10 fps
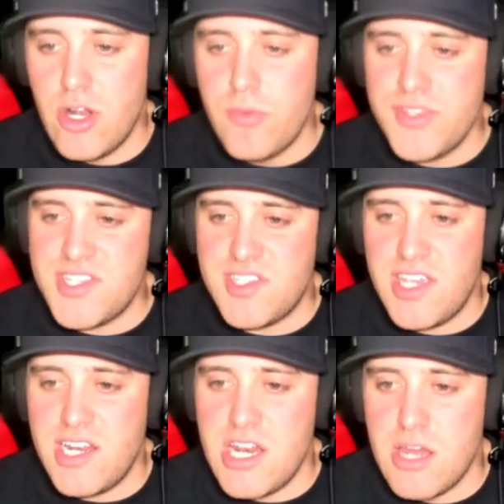You don't really
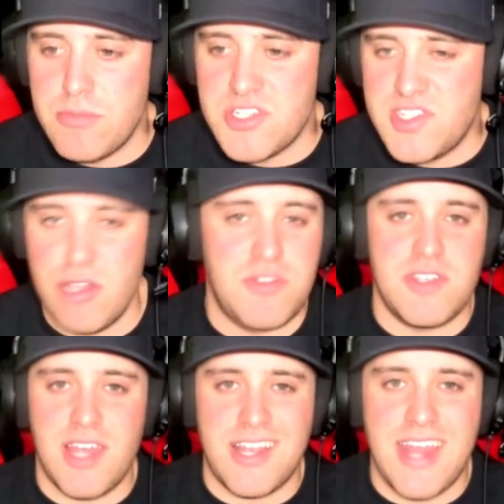see any numbers
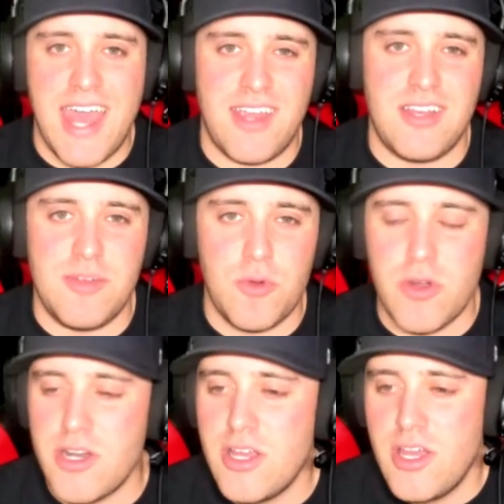tilted like that
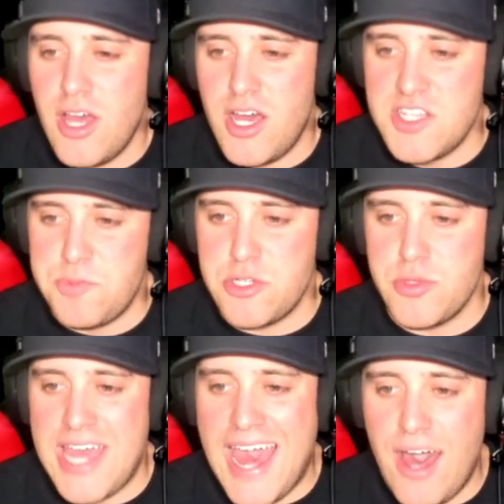anymore.
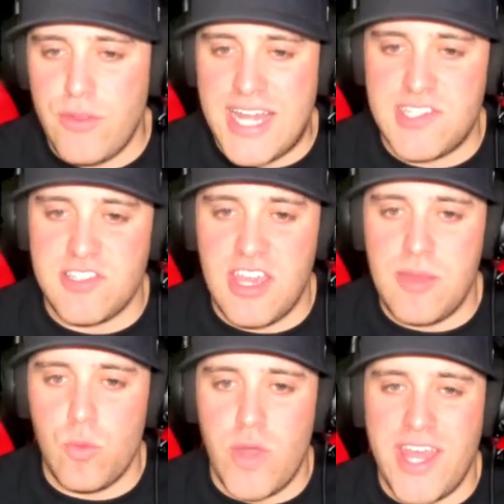Especially with how that
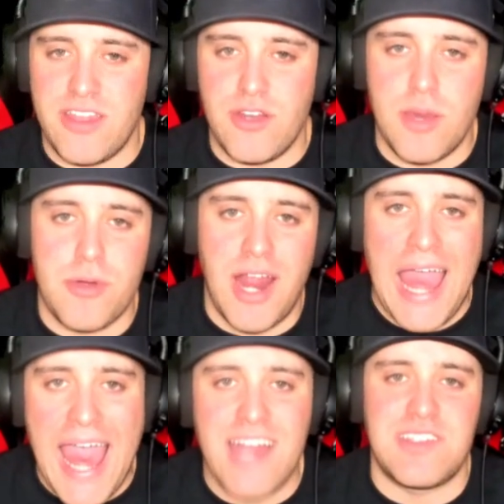scheme went, the number
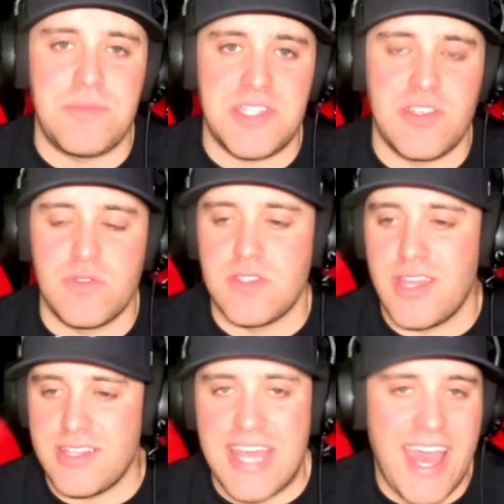had to be
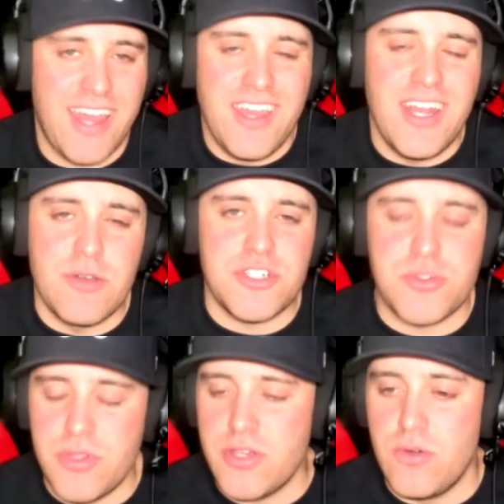tilted like that. And it was
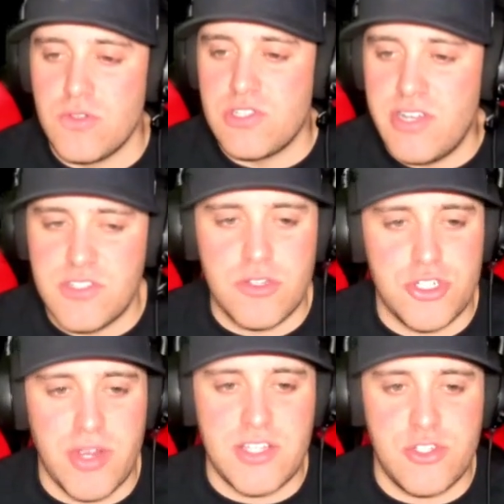just really cool. So let's go
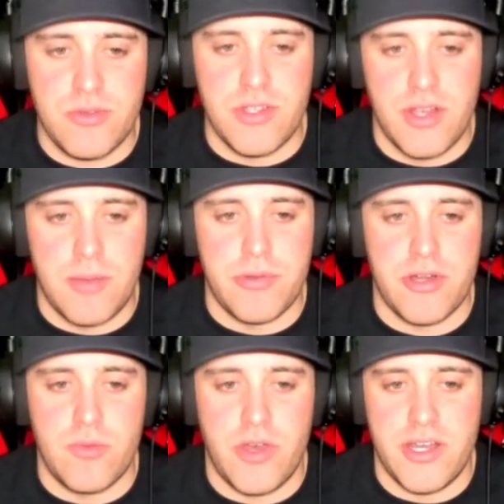straight to the
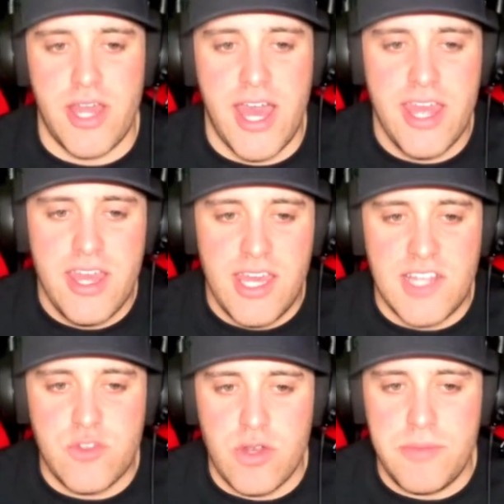number and whatnot.
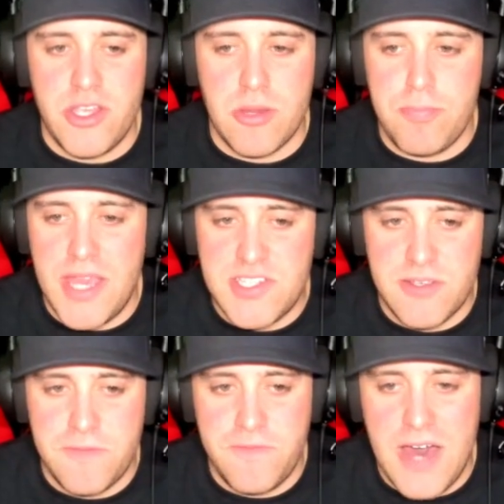It's going to be your
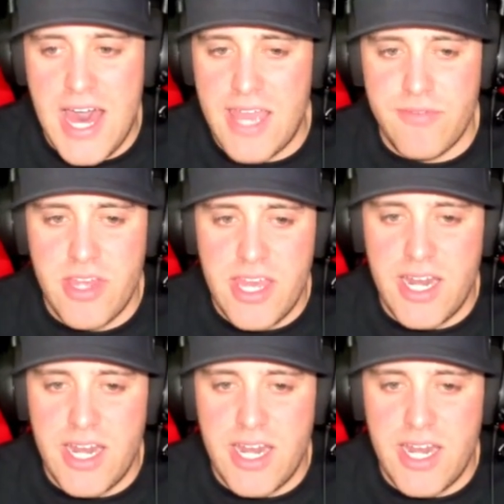basic 5.